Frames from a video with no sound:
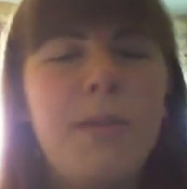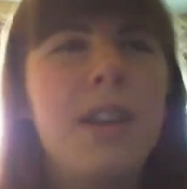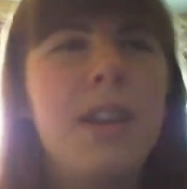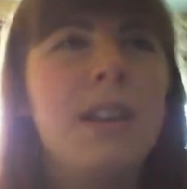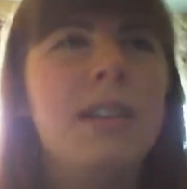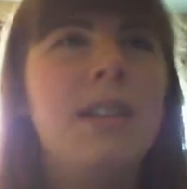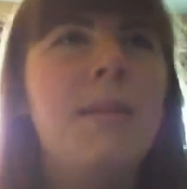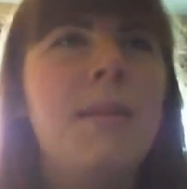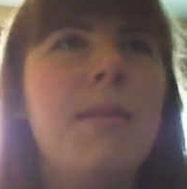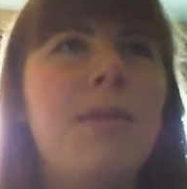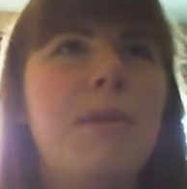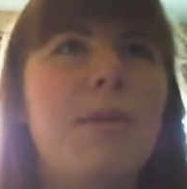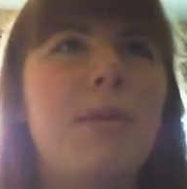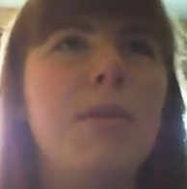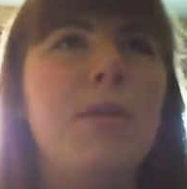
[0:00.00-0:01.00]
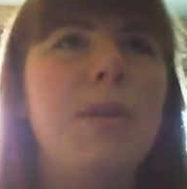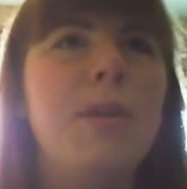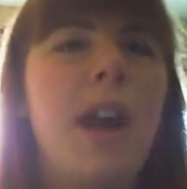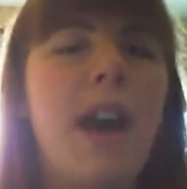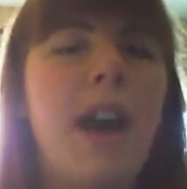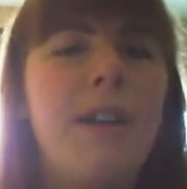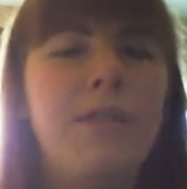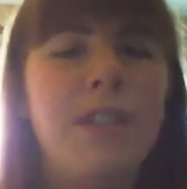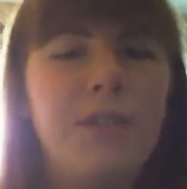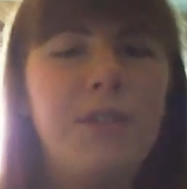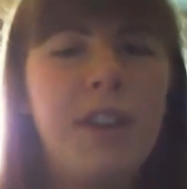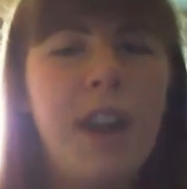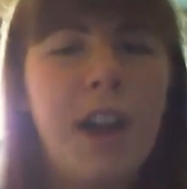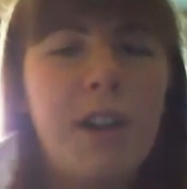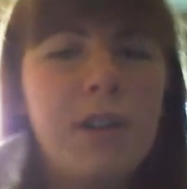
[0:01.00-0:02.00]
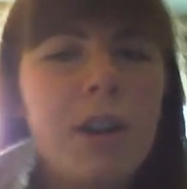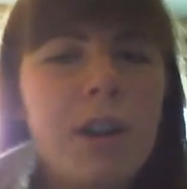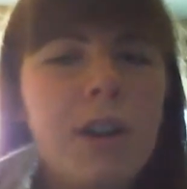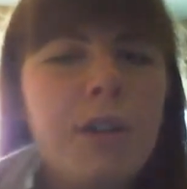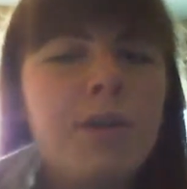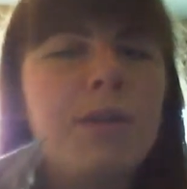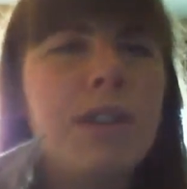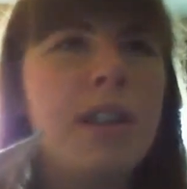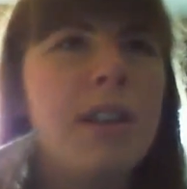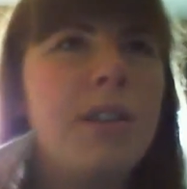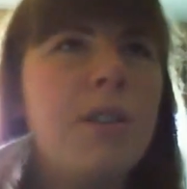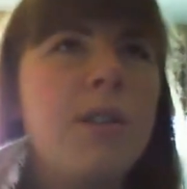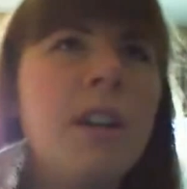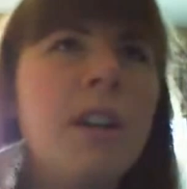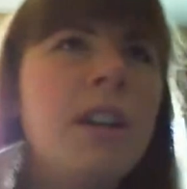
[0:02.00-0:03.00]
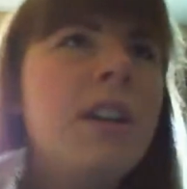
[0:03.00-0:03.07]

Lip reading: because some of the rooms have different alcoves and little